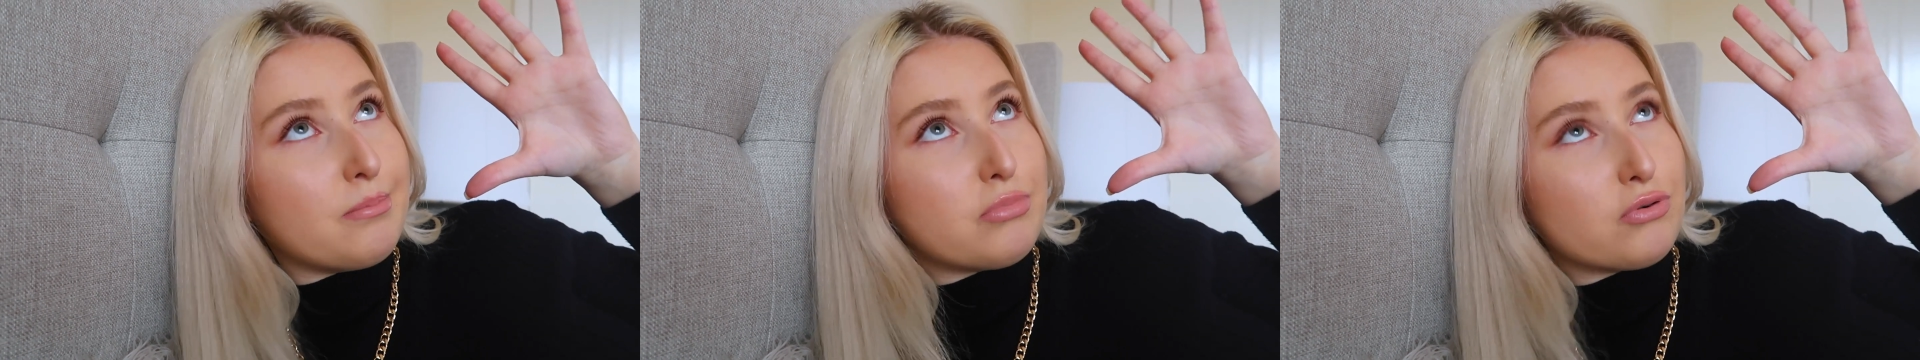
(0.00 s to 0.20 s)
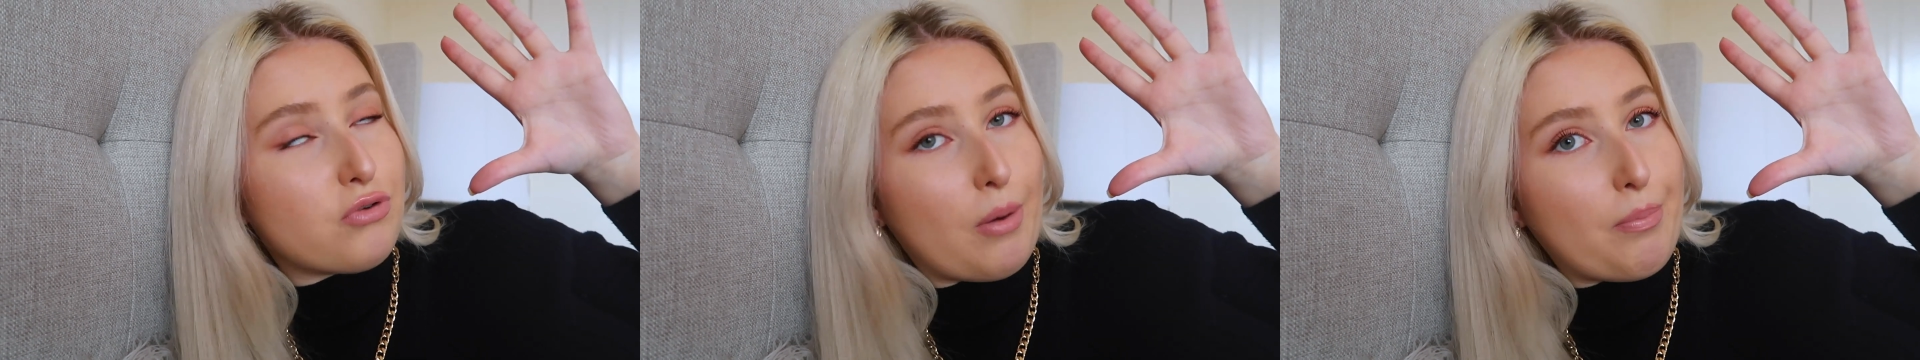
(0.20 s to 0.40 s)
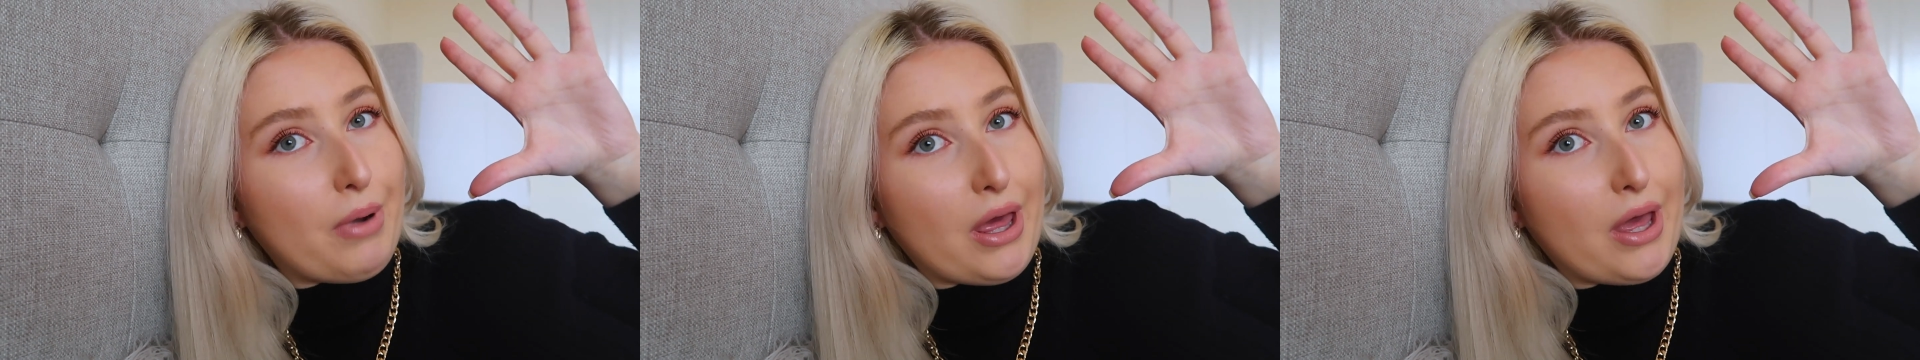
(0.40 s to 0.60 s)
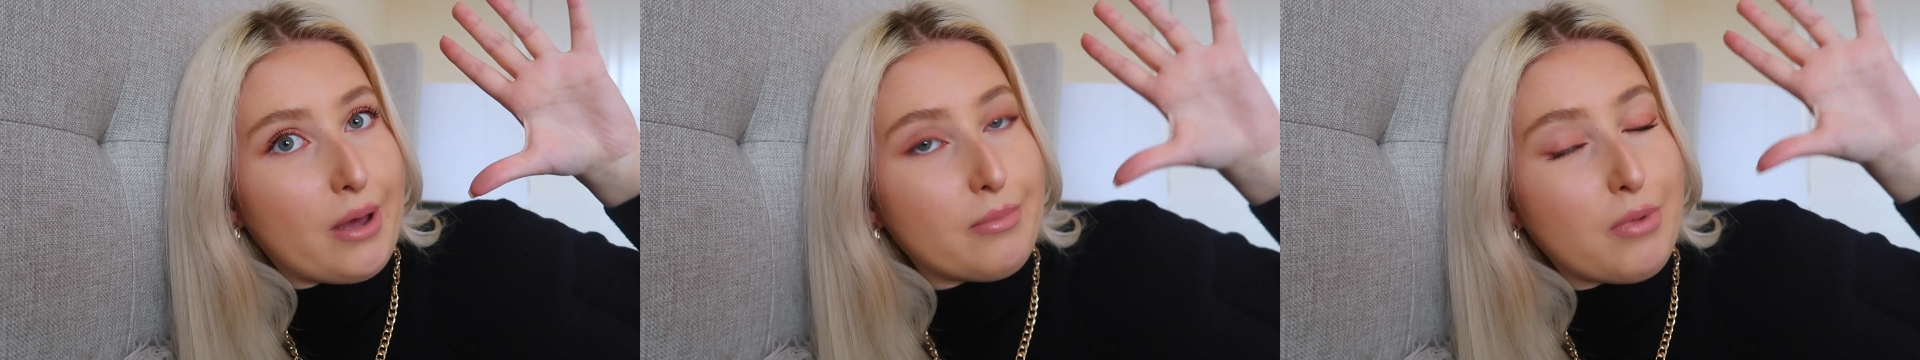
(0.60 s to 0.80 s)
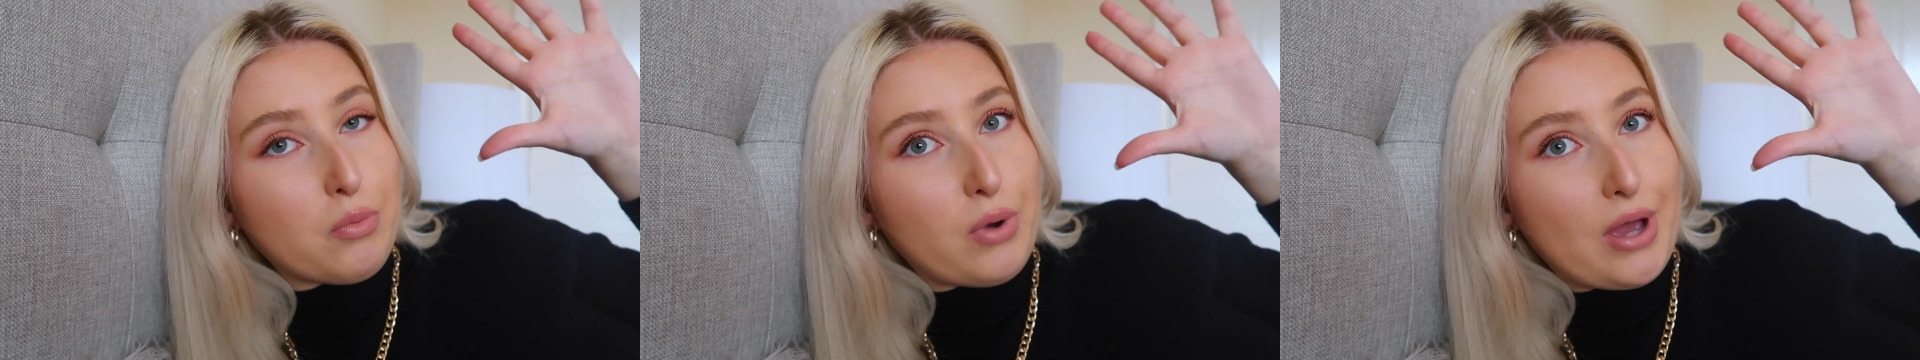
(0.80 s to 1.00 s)

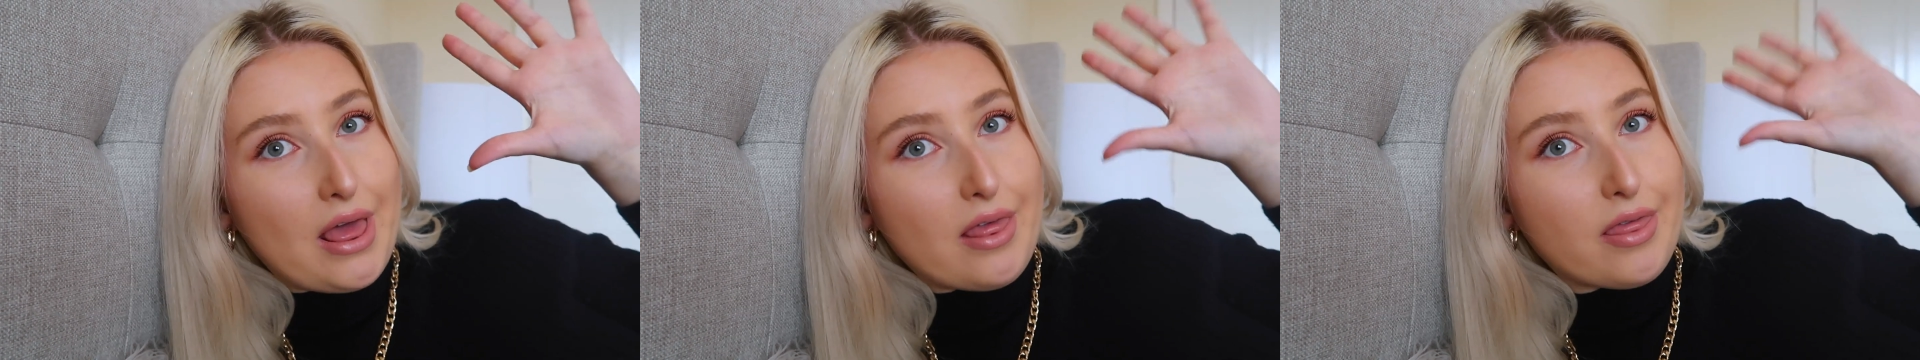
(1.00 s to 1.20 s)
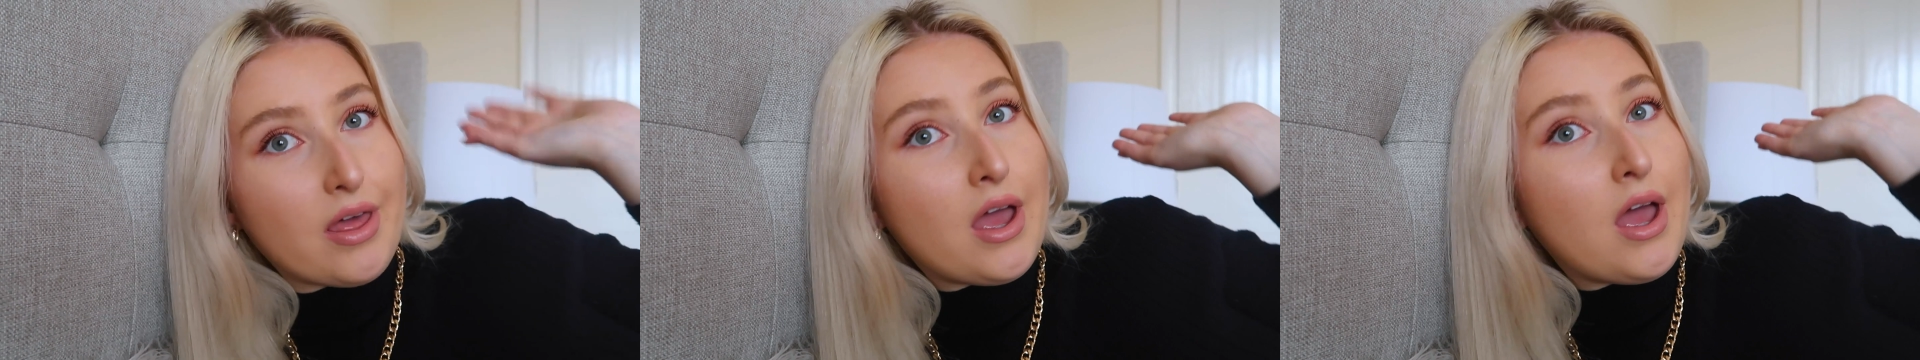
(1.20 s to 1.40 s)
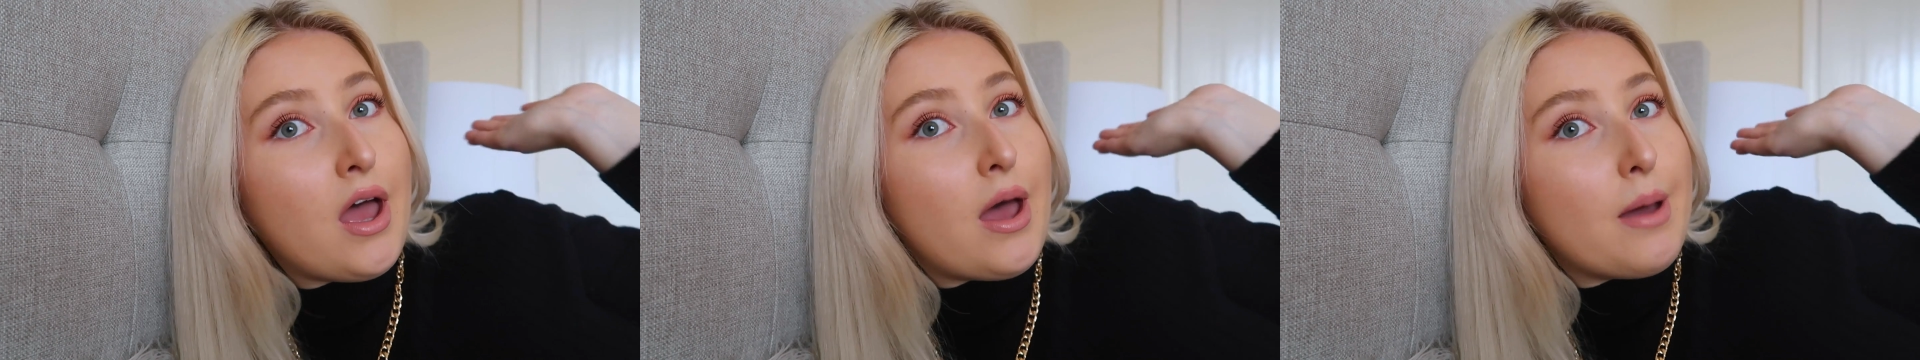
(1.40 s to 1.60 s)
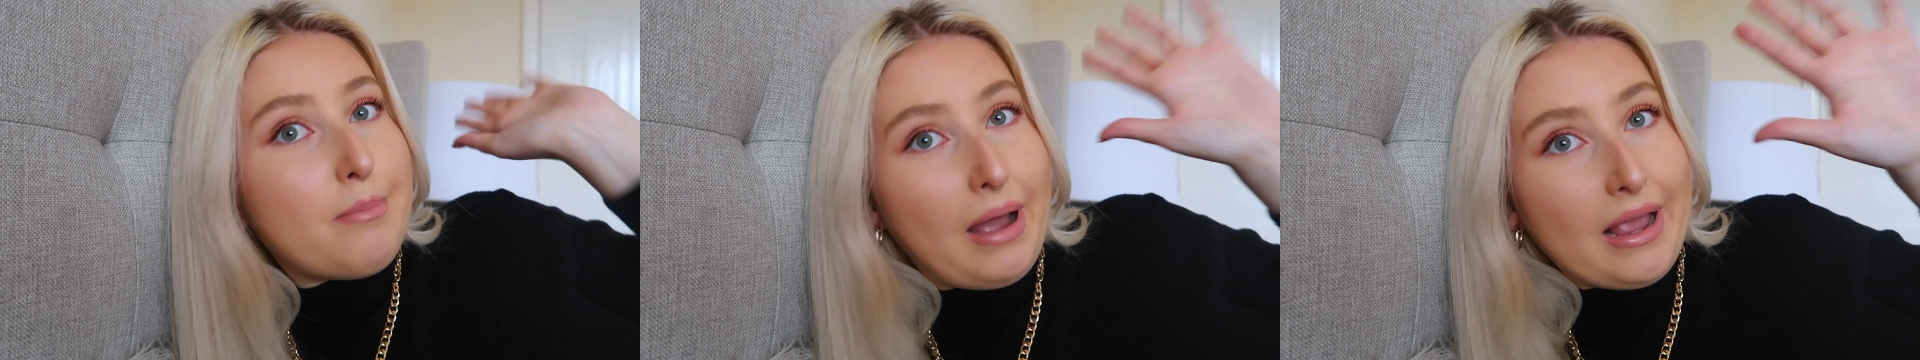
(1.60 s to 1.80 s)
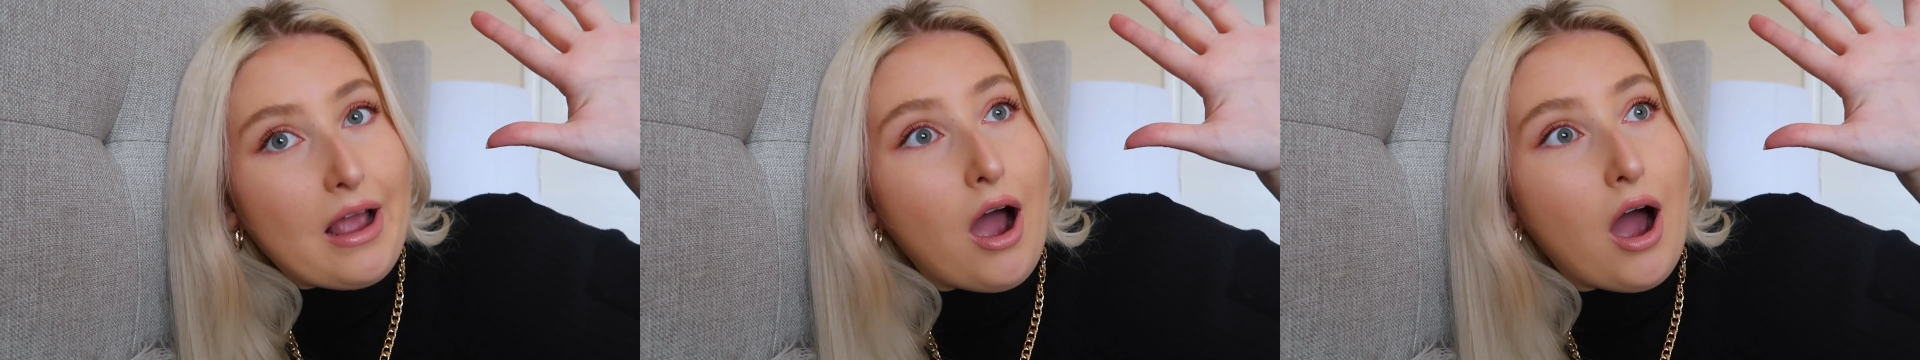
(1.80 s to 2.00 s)
problem with
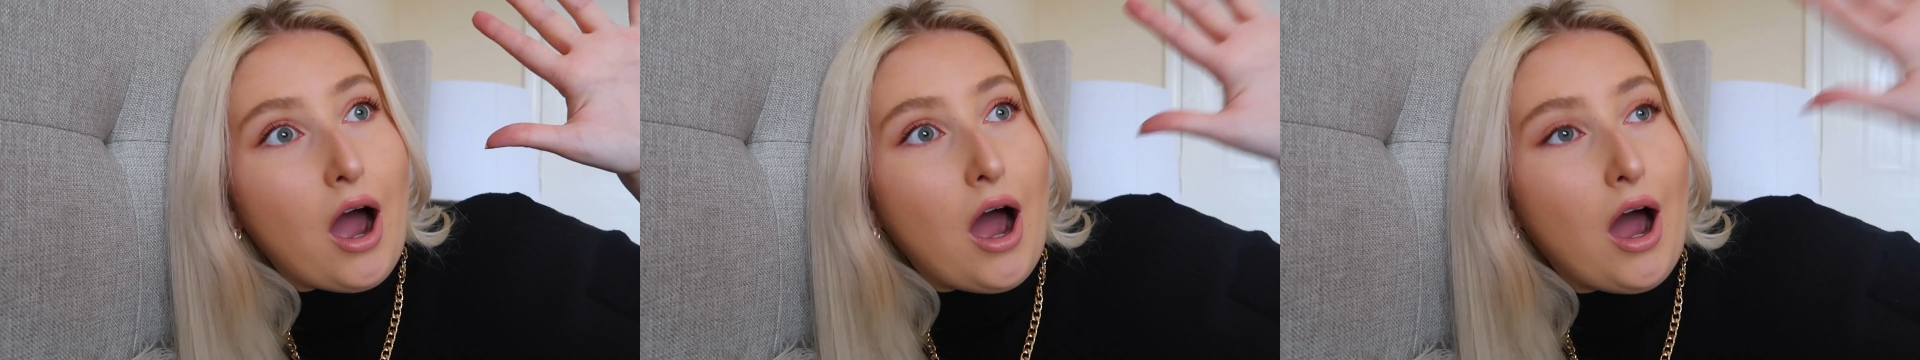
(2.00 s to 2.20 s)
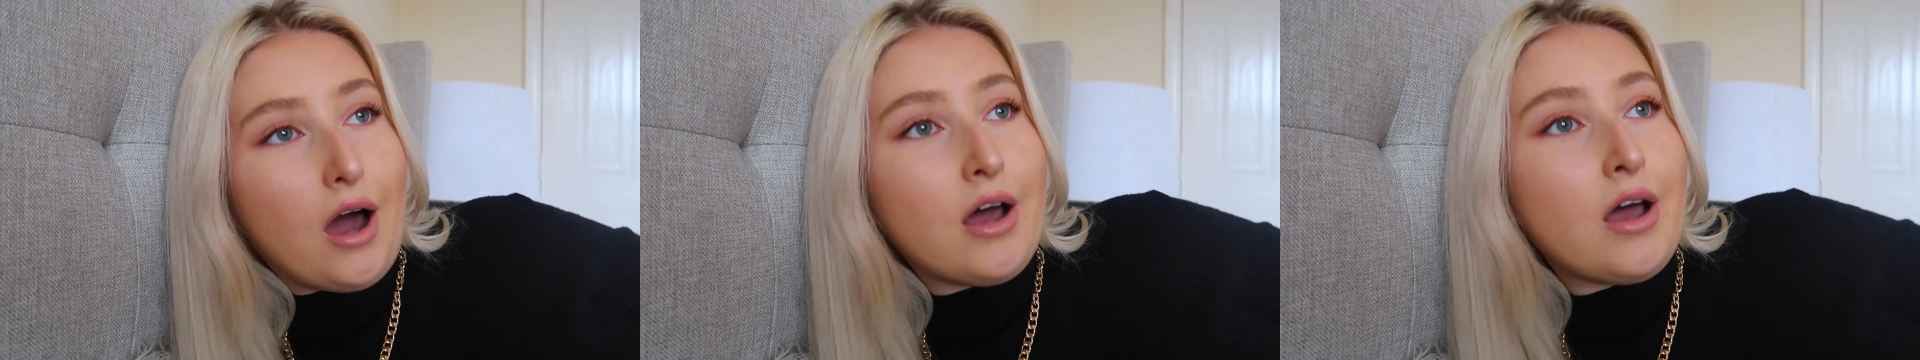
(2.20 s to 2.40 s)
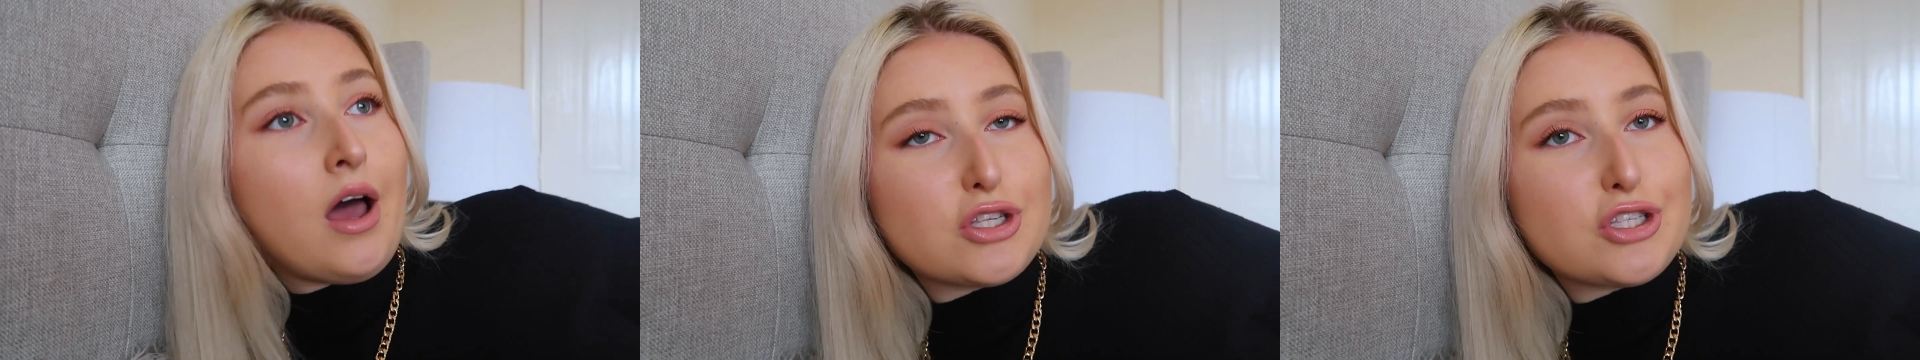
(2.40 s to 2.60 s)
my car.